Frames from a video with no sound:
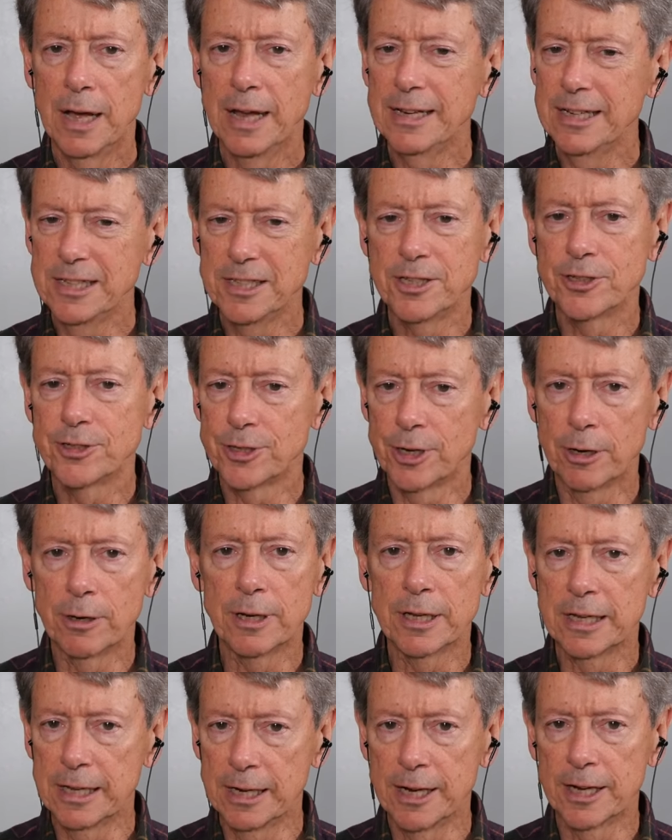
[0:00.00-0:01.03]
not
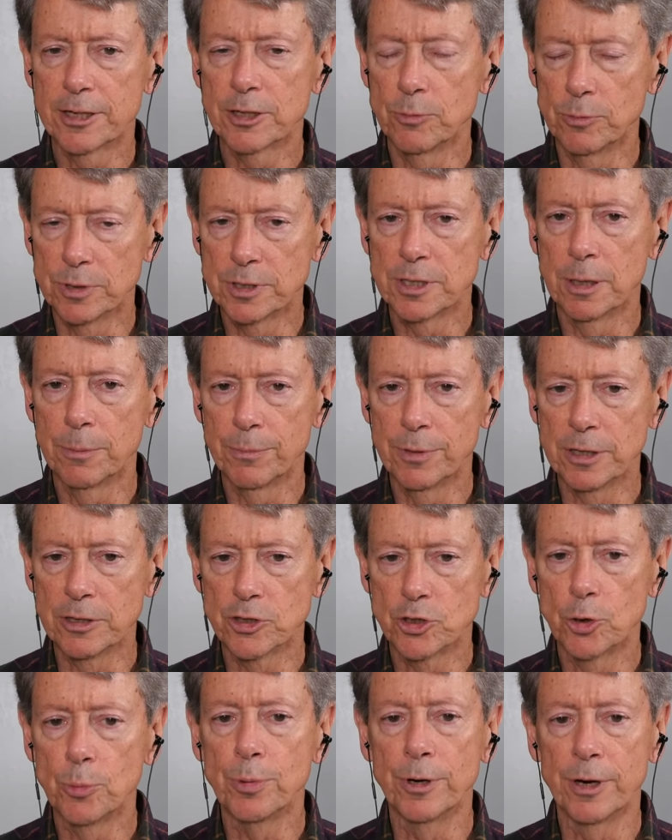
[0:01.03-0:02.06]
necessarily connected with
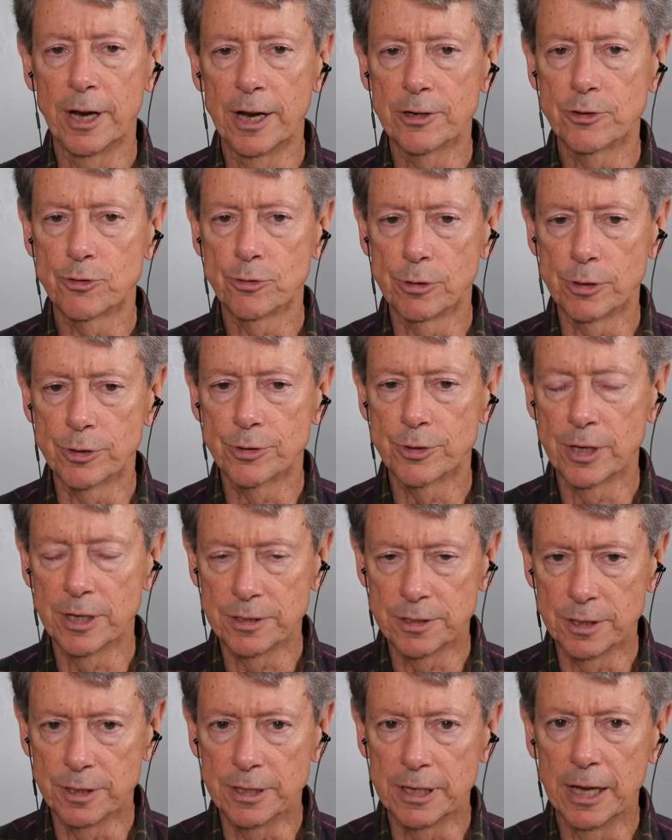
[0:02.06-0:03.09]
something supernatural or
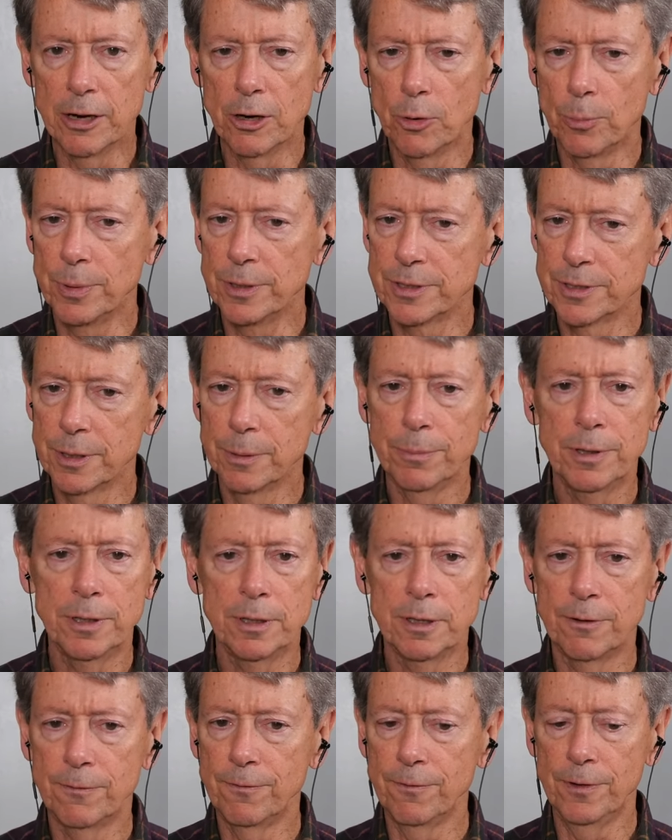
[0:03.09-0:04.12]
transcendental, but
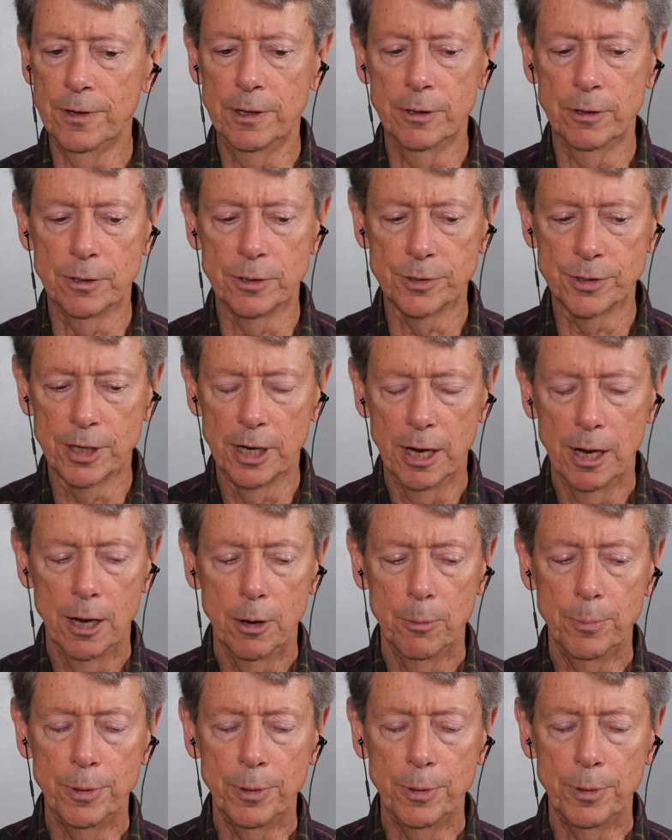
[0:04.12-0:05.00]
something that feels